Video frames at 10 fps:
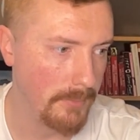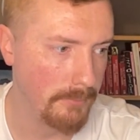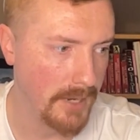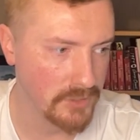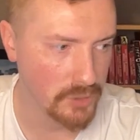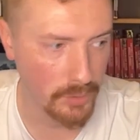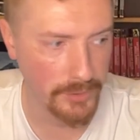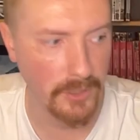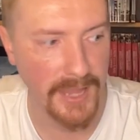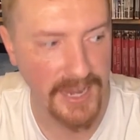
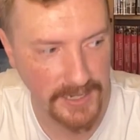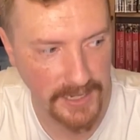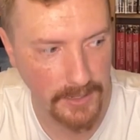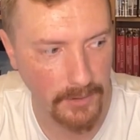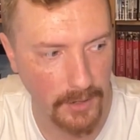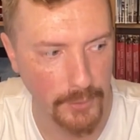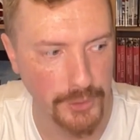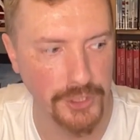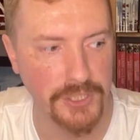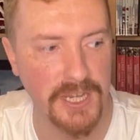Mansour Delaney, a
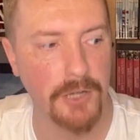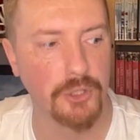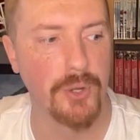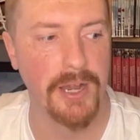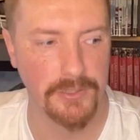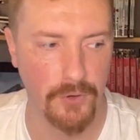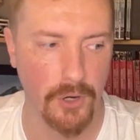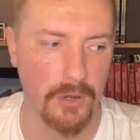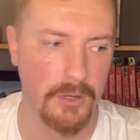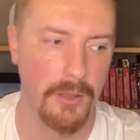Virginia Tech
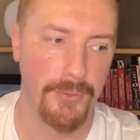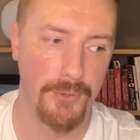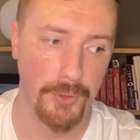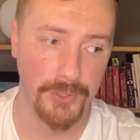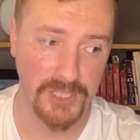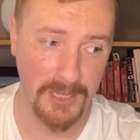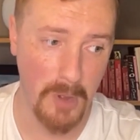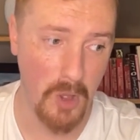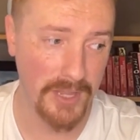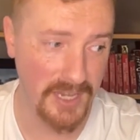transfer, 3rd
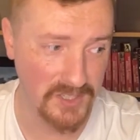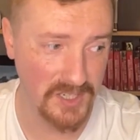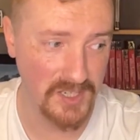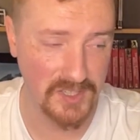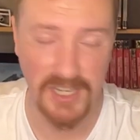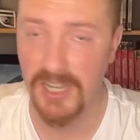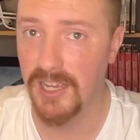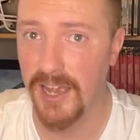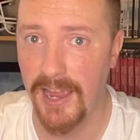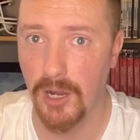team All
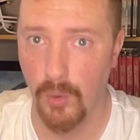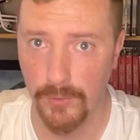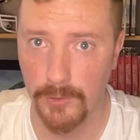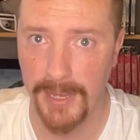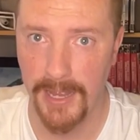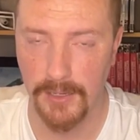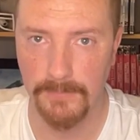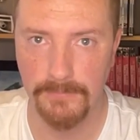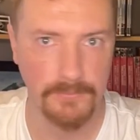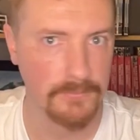ACC at cornerback.
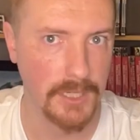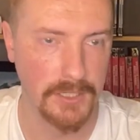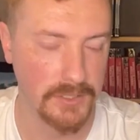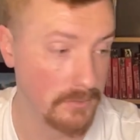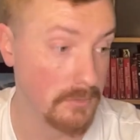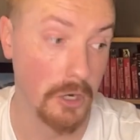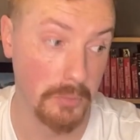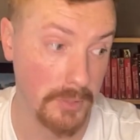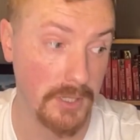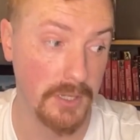And
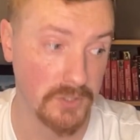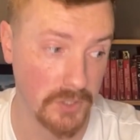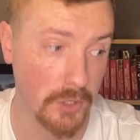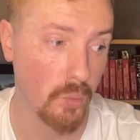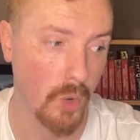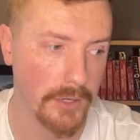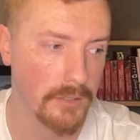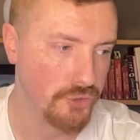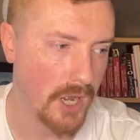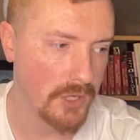he's a good
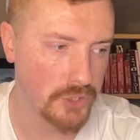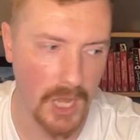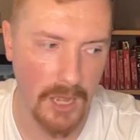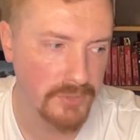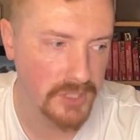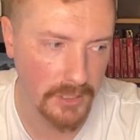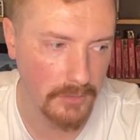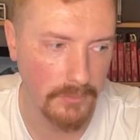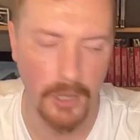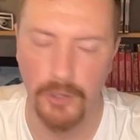one. Josh
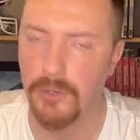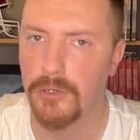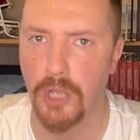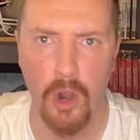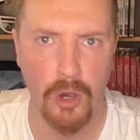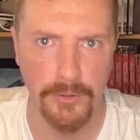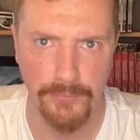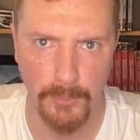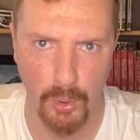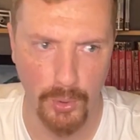Thompson, a guard
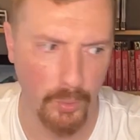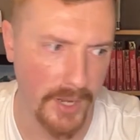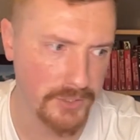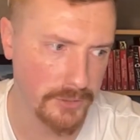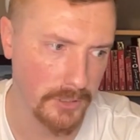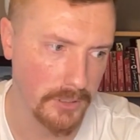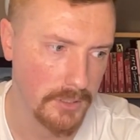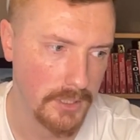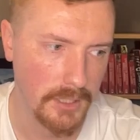from Northwestern,